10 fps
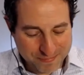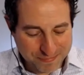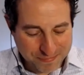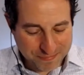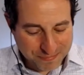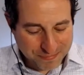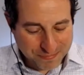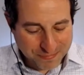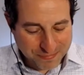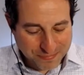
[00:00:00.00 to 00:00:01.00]

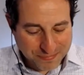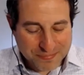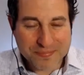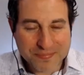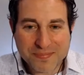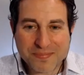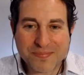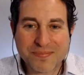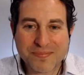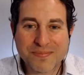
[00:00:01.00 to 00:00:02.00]

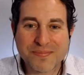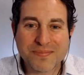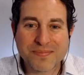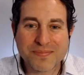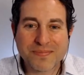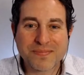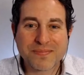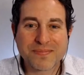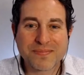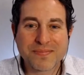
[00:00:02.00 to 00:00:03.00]

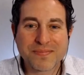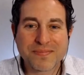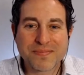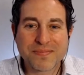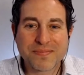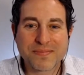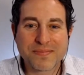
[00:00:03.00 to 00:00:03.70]
[no speech]